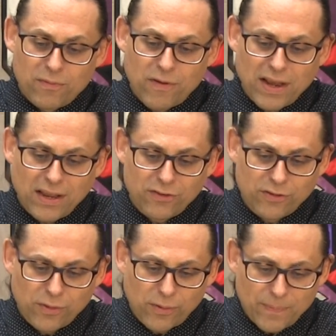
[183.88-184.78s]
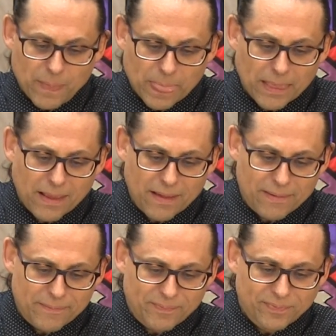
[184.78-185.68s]
financial
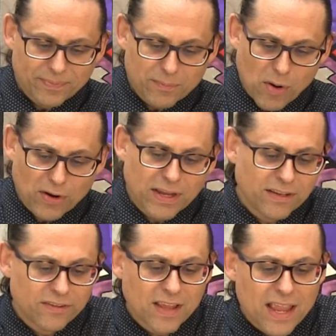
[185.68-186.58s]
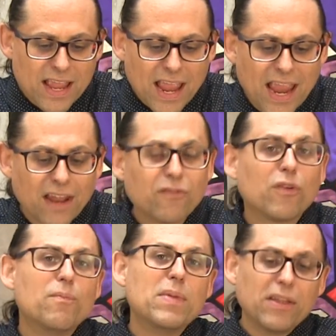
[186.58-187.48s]
markets, and for
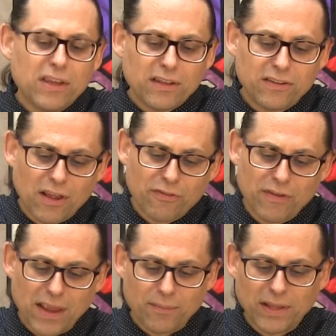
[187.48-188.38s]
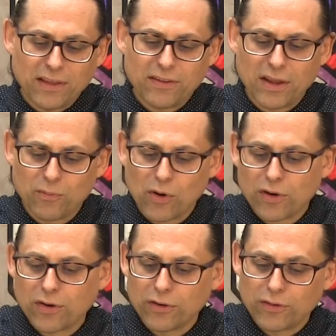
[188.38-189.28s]
millions of families and
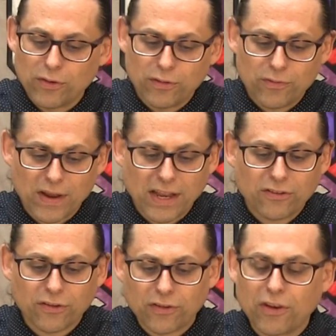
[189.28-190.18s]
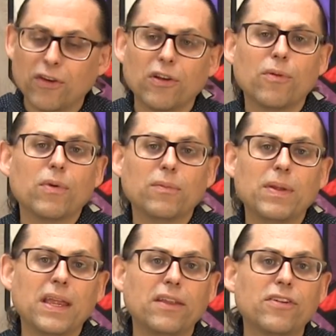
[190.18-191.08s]
workers whose financial security would
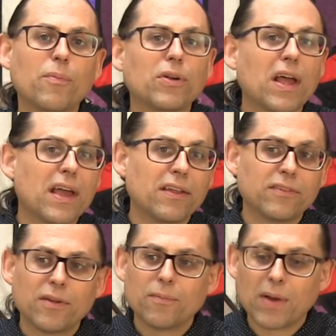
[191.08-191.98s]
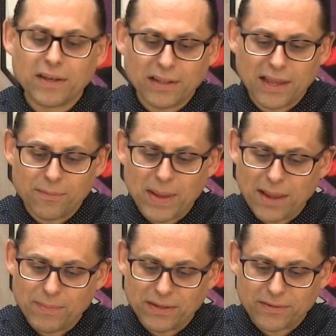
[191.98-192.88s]
be jeopardized by delayed
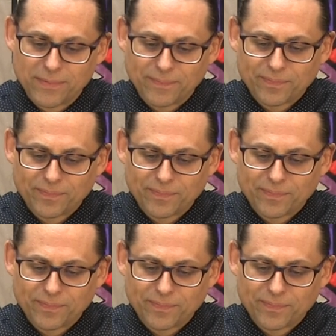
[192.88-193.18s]
payments.